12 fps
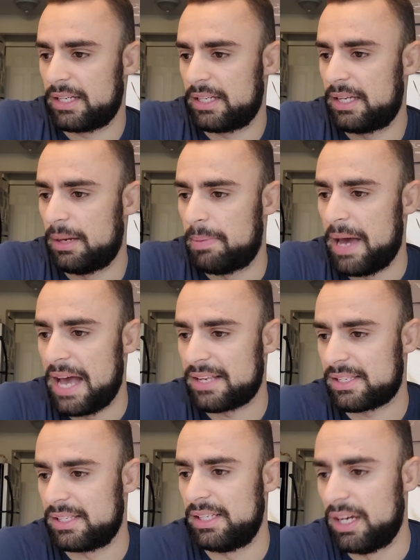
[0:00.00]

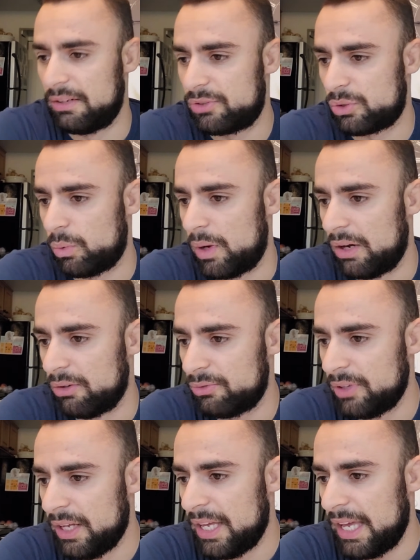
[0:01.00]
capacity of 12
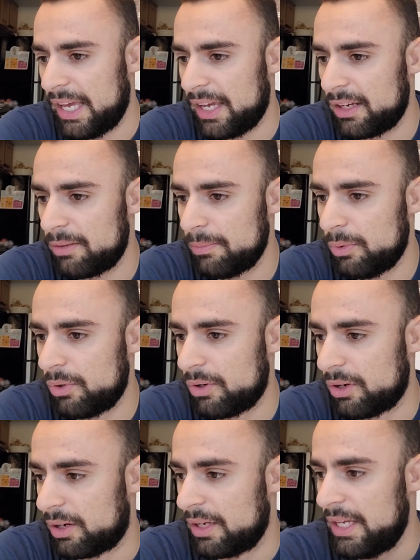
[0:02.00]
and
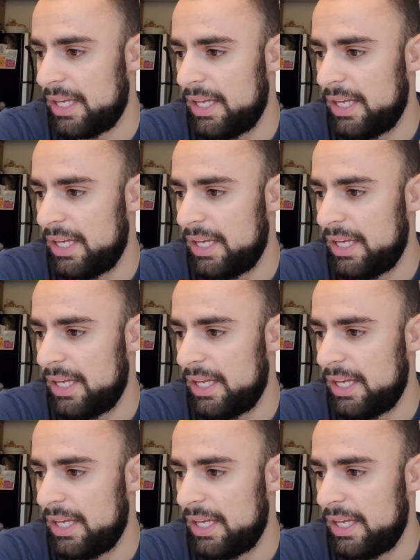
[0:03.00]
more.